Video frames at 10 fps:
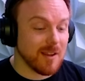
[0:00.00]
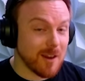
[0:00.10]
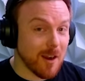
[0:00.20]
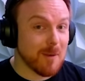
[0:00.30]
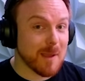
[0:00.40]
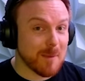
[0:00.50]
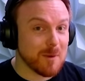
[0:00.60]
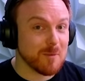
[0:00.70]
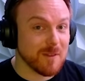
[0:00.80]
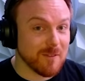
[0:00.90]
combat movement
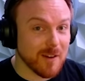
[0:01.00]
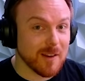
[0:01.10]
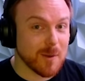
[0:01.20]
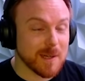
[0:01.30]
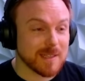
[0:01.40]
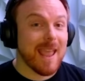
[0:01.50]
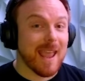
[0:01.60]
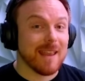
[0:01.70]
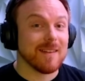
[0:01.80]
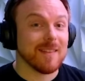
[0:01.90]
movement very quickly.
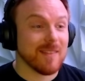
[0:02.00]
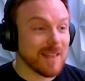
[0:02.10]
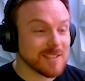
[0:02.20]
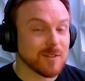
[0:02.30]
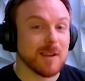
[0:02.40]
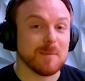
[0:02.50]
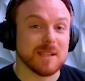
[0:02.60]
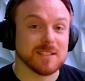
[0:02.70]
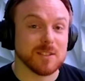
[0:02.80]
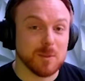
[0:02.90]
And that's great
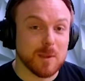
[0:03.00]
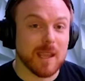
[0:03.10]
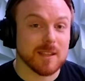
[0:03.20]
because you can